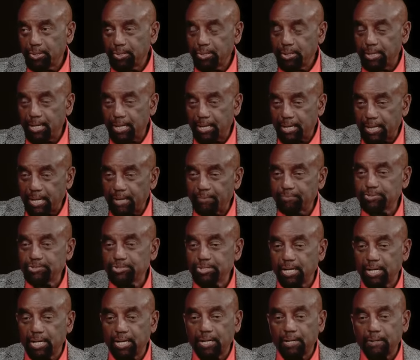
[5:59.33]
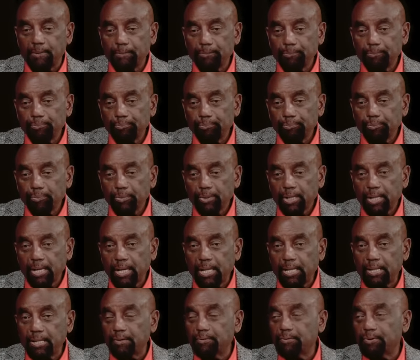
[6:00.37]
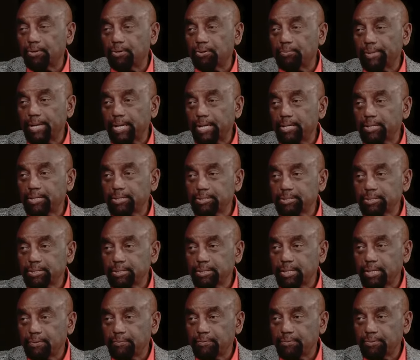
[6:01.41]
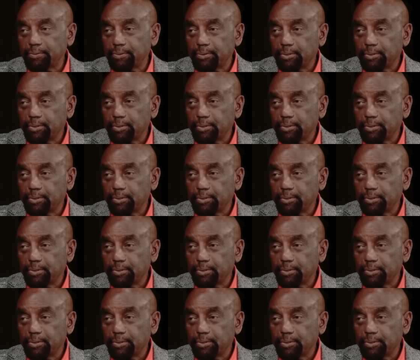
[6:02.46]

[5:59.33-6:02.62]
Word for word: how to have a job. I left home at 18. I